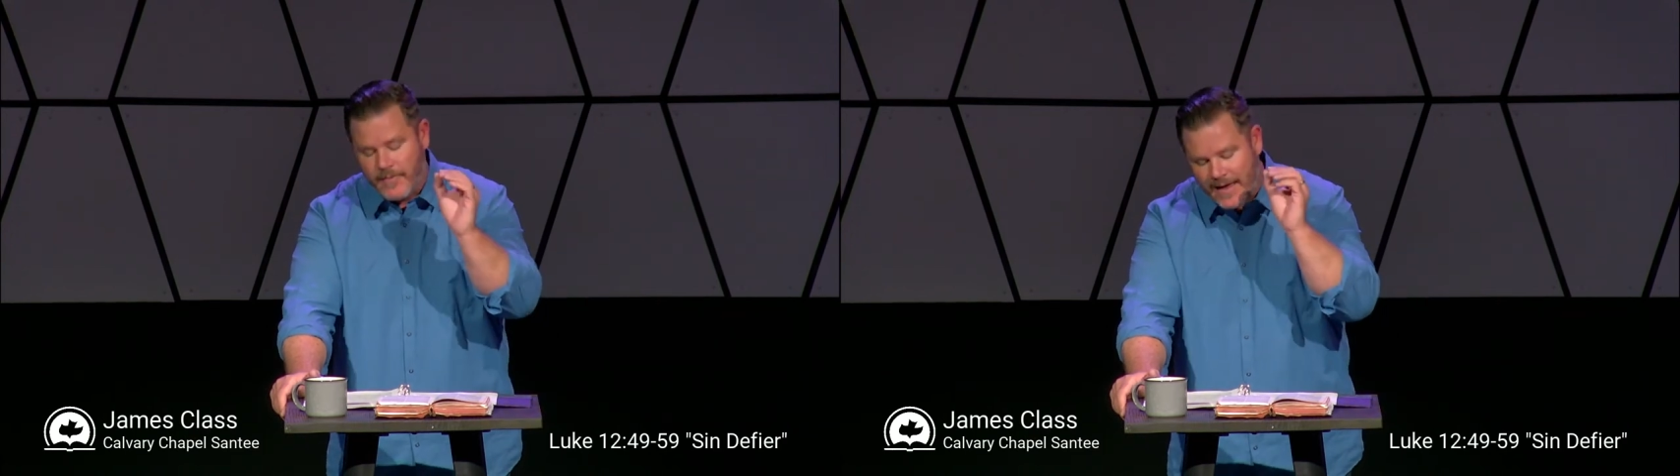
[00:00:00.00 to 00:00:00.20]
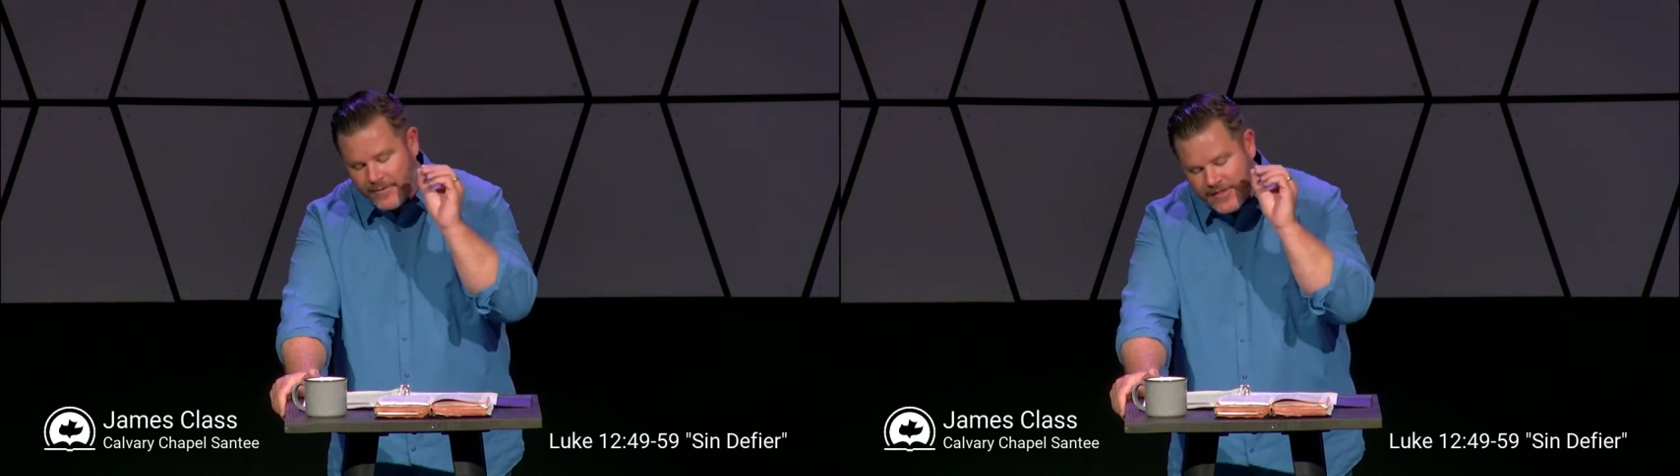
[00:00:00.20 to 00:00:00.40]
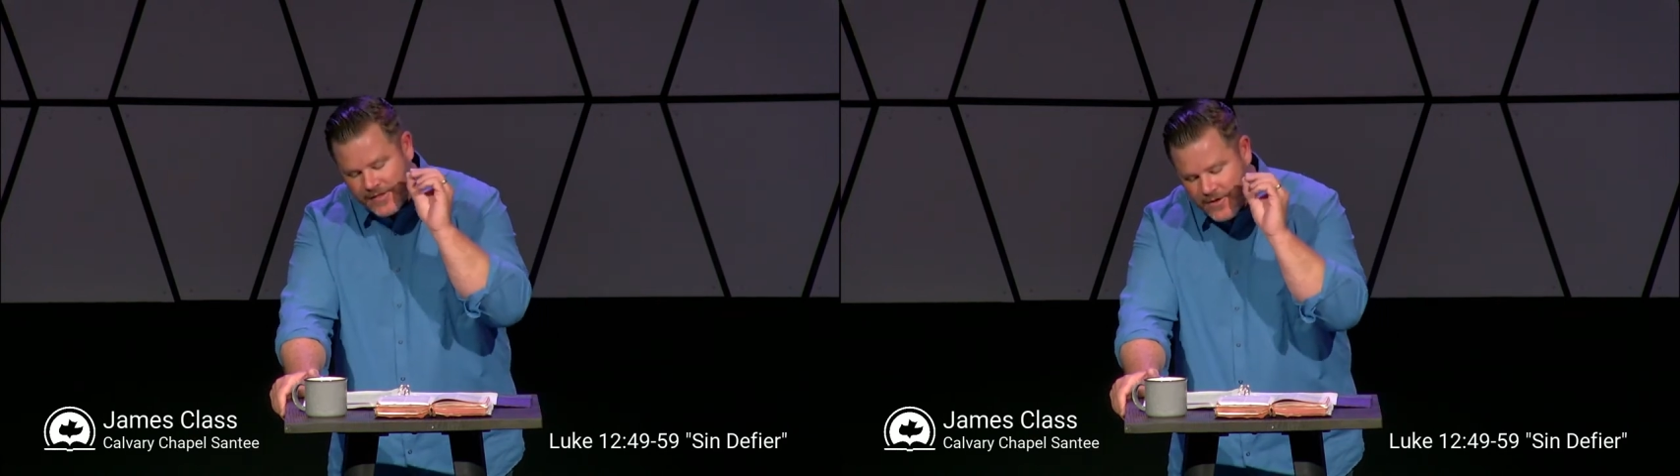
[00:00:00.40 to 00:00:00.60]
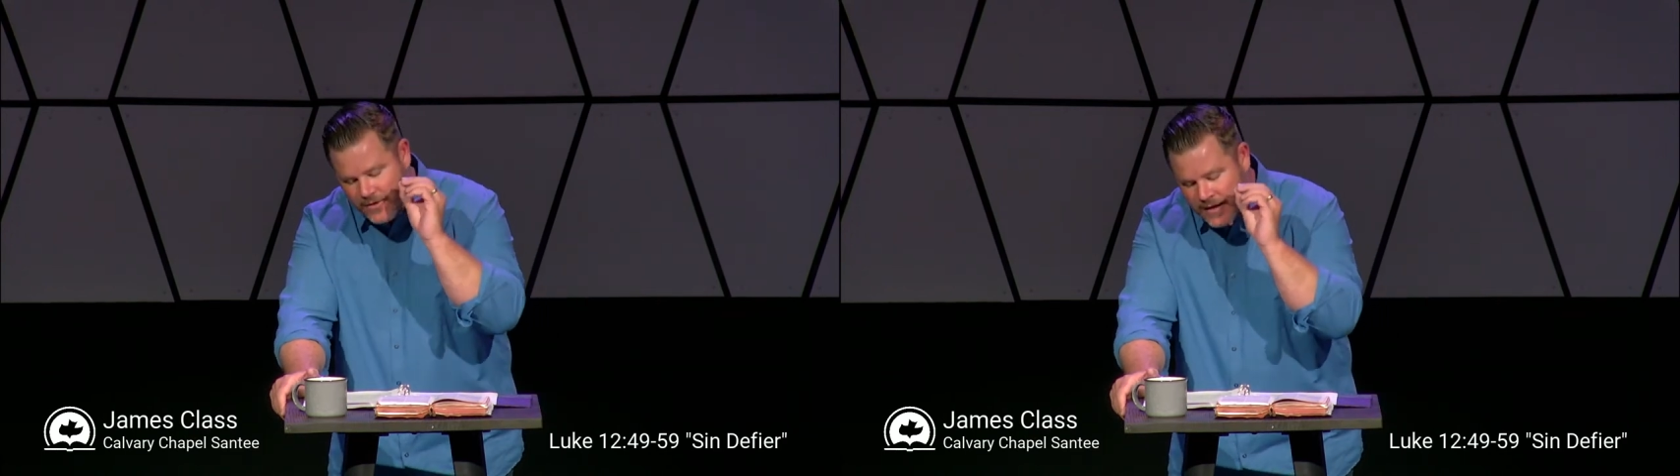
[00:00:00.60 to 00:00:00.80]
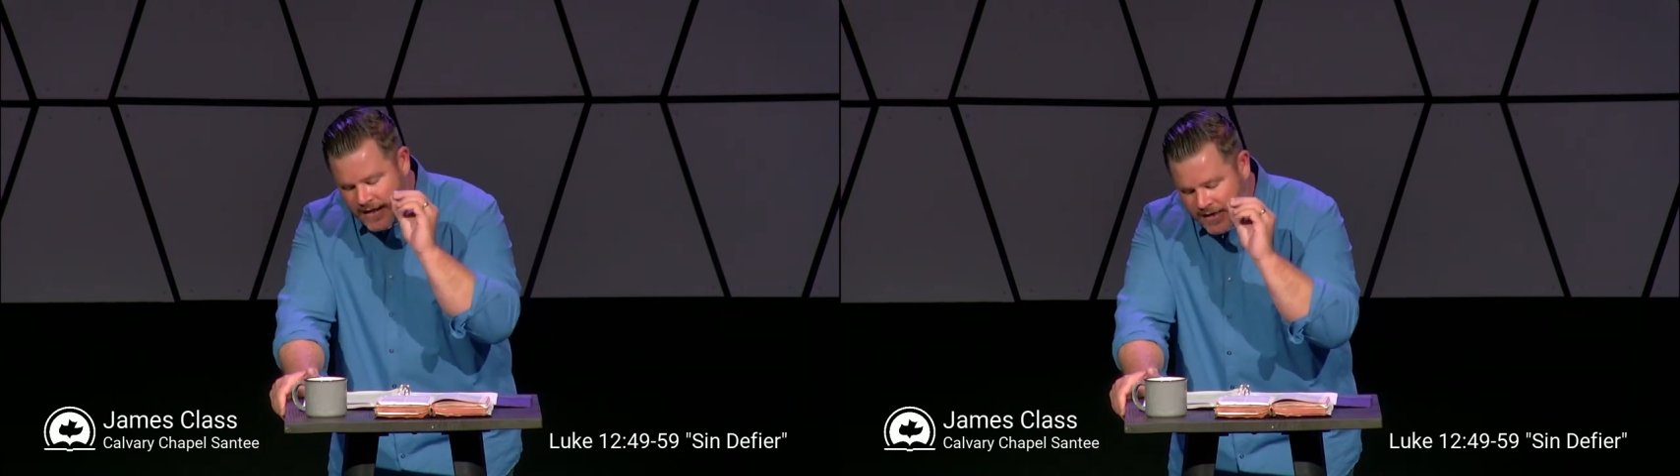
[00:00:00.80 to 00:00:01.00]
The Bible says,
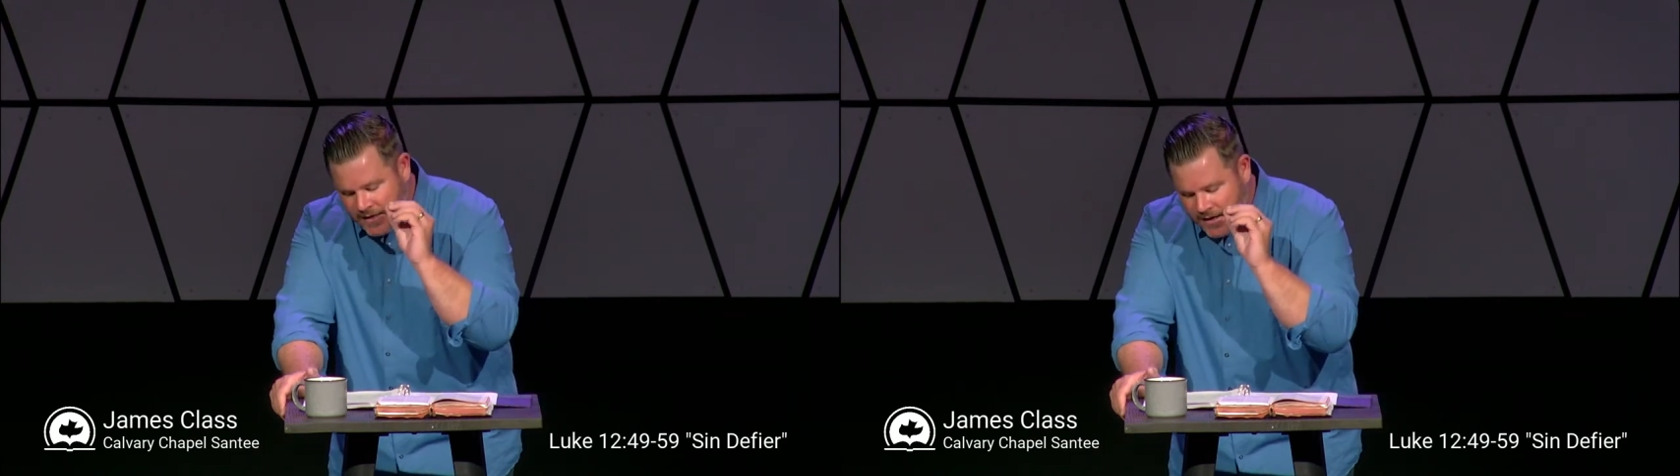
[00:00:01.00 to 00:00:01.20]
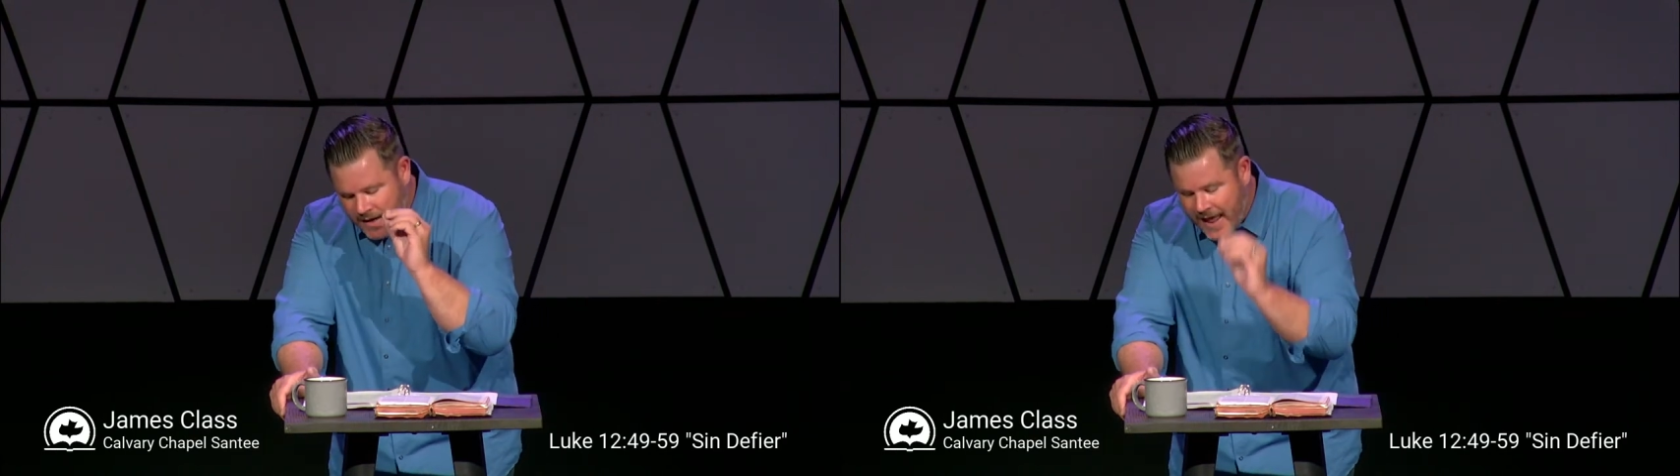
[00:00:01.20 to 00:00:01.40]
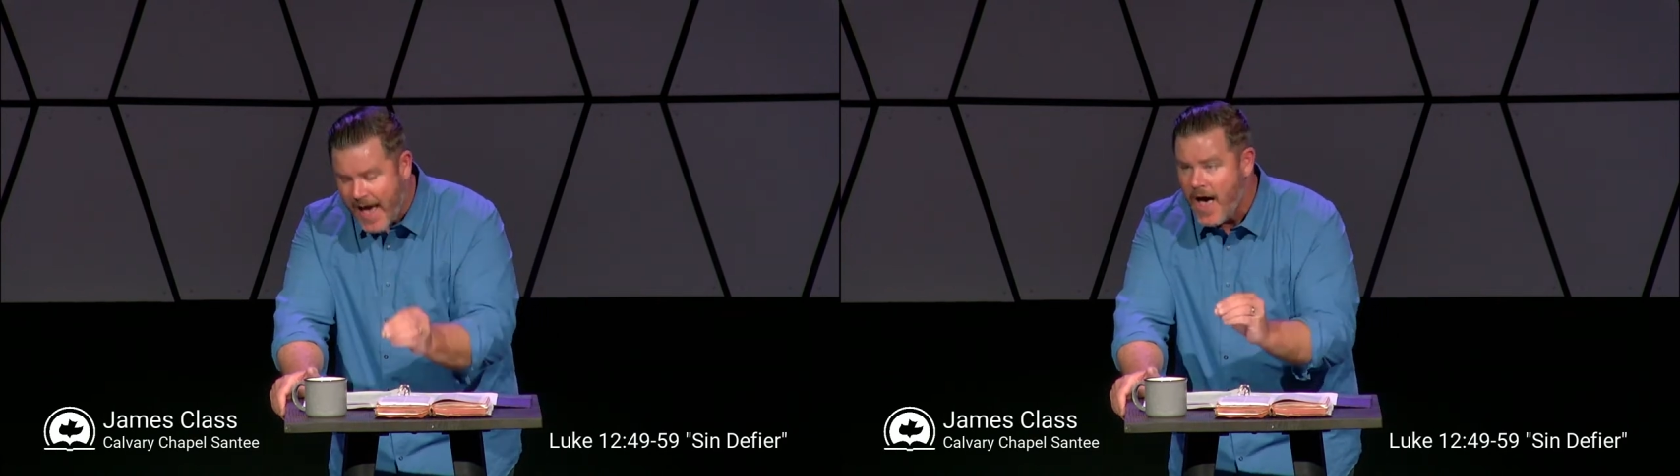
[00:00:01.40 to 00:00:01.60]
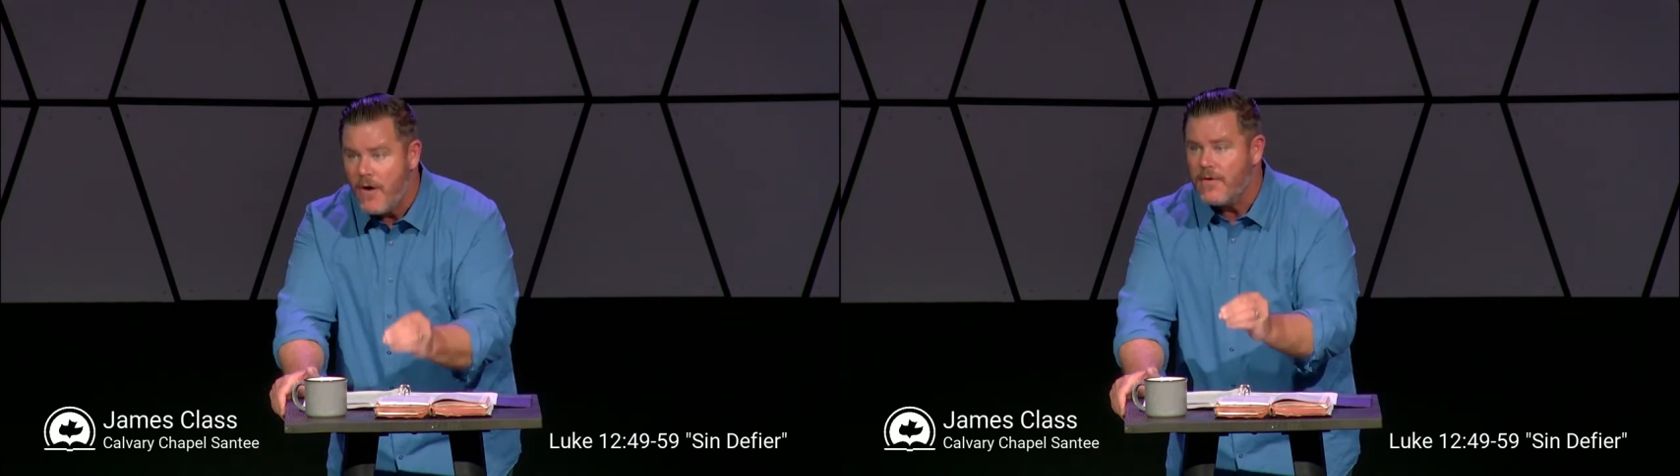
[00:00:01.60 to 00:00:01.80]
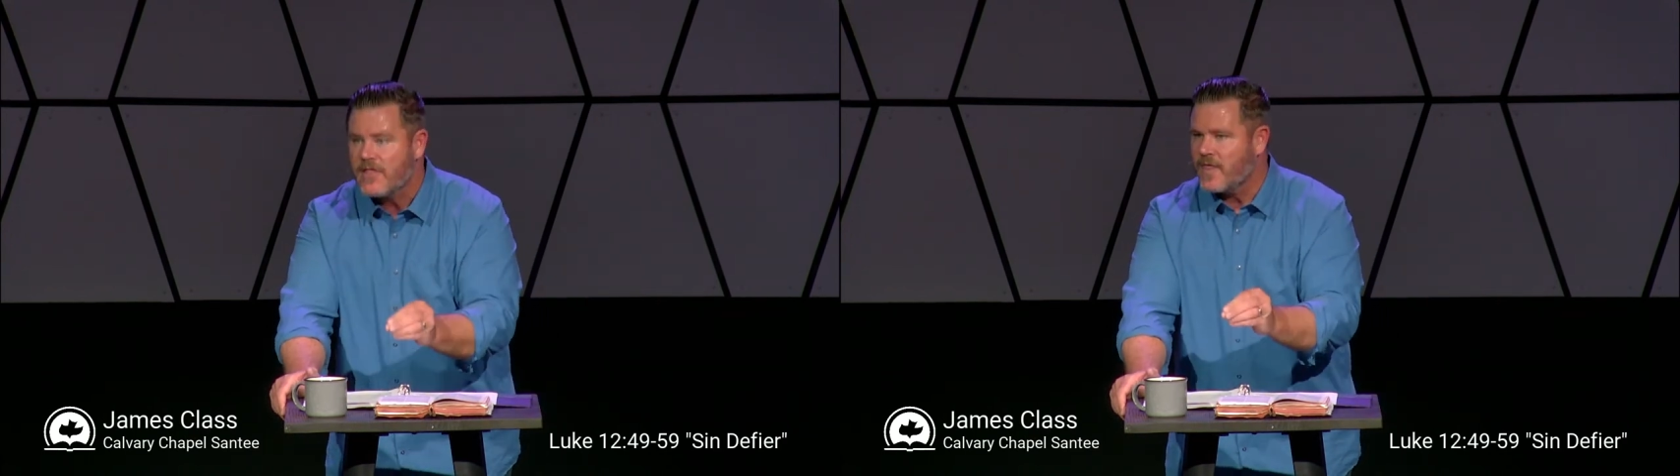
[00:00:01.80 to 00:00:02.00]
no,
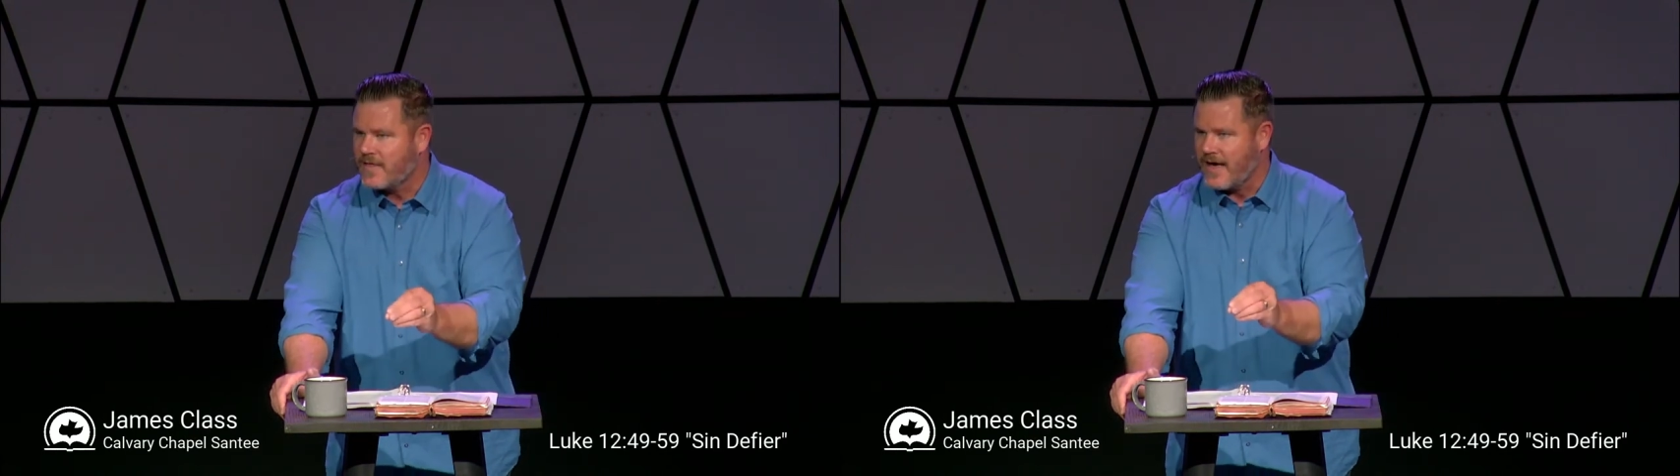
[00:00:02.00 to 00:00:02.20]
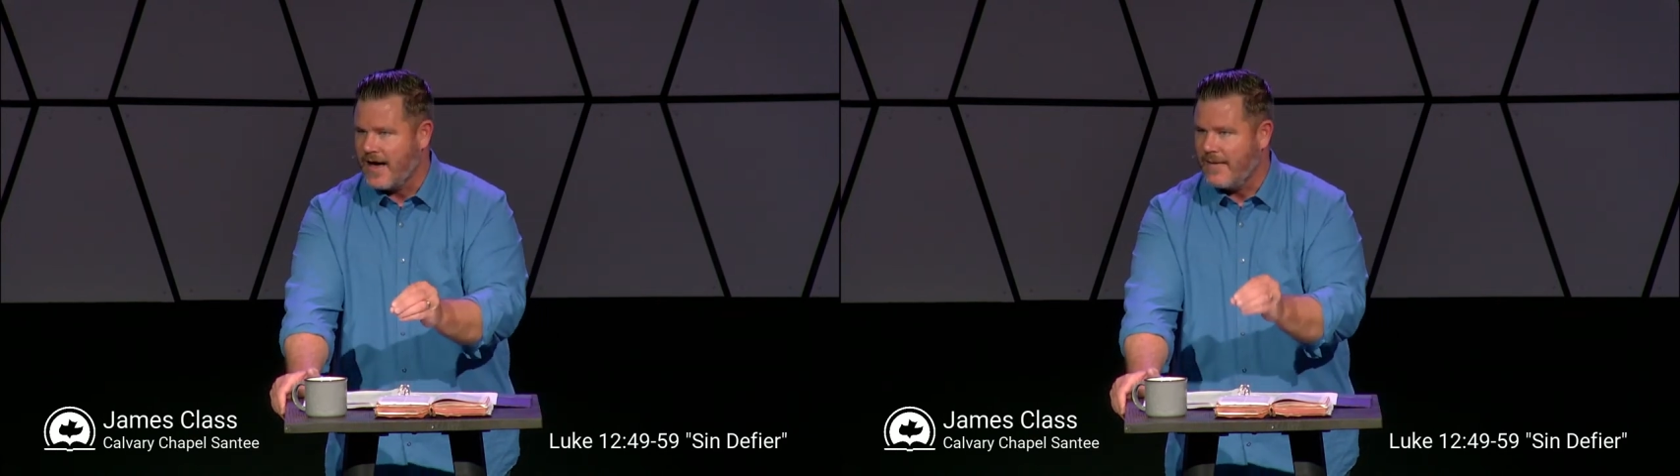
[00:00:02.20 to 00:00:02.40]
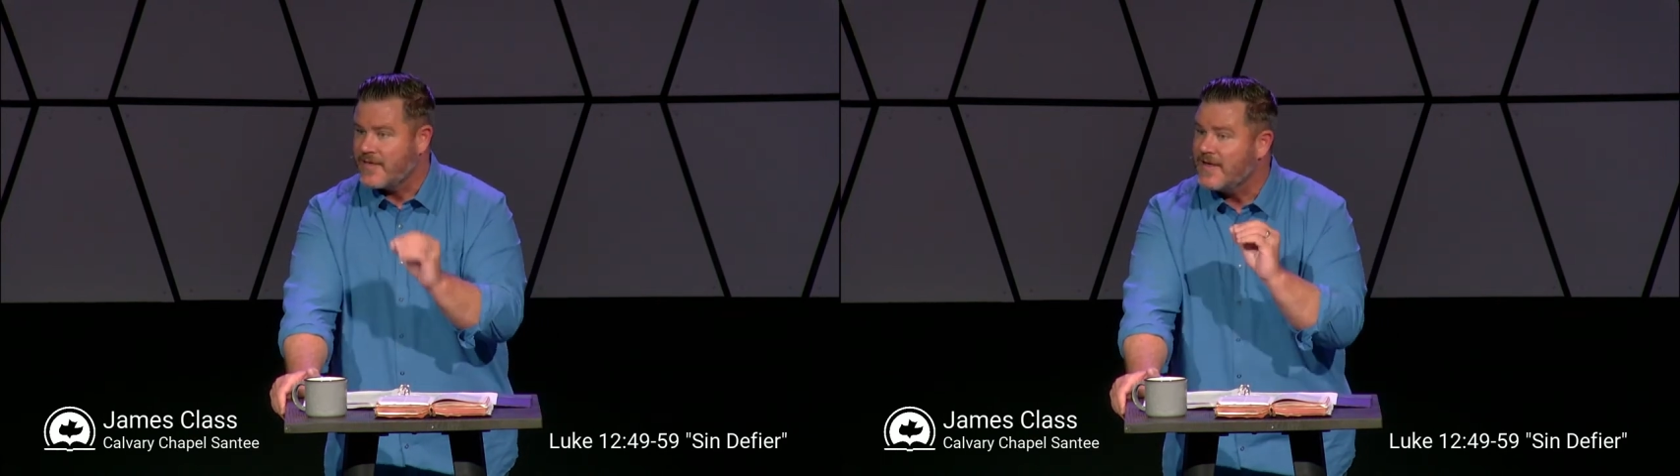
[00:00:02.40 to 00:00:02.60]
now is the time.